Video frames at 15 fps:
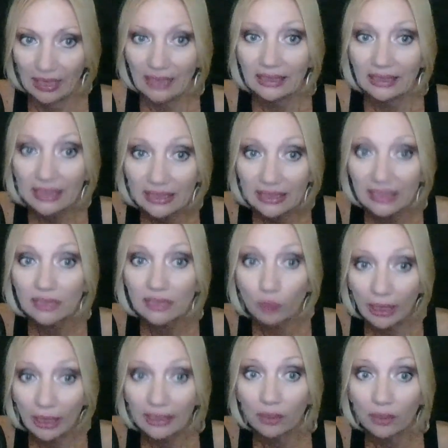This is
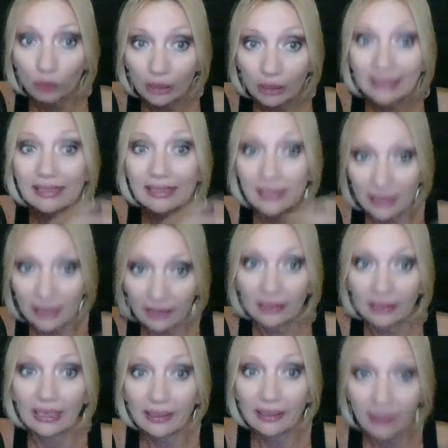why they want to stick
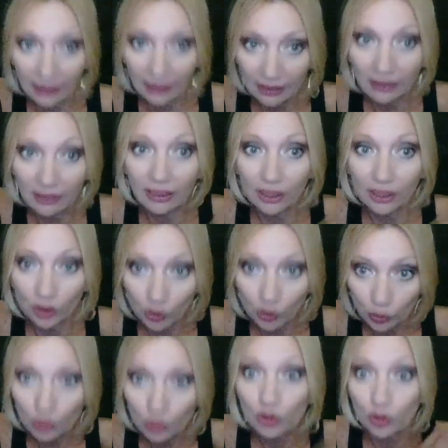that thing in
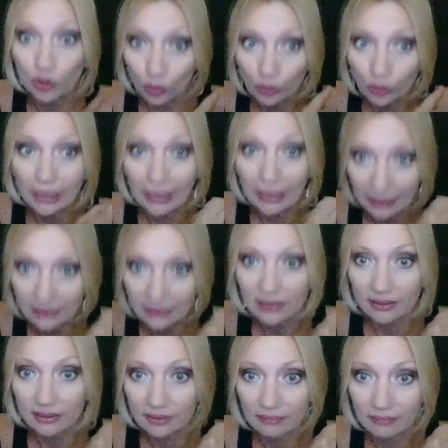you so it can
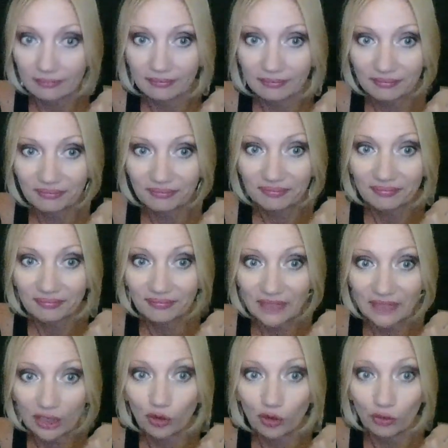
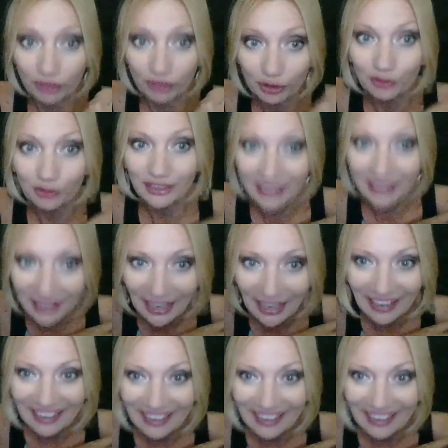take over your DNA.